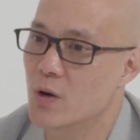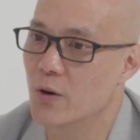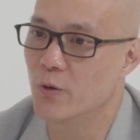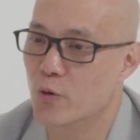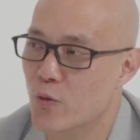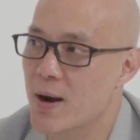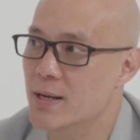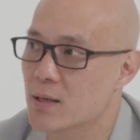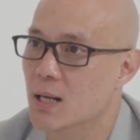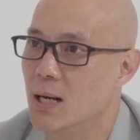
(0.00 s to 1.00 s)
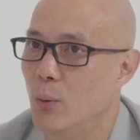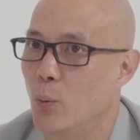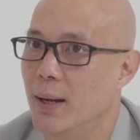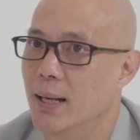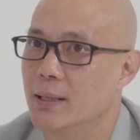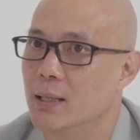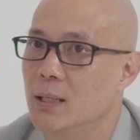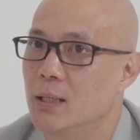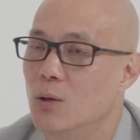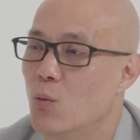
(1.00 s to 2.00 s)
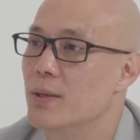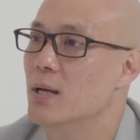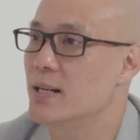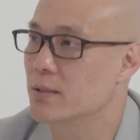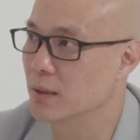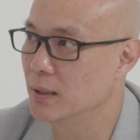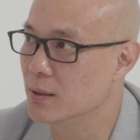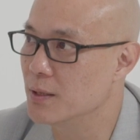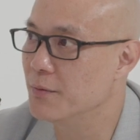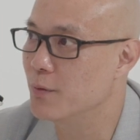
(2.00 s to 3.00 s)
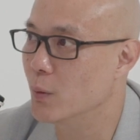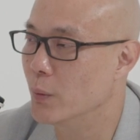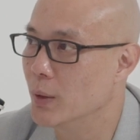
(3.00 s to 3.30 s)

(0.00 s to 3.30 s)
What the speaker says: go granular with what they're actually looking for.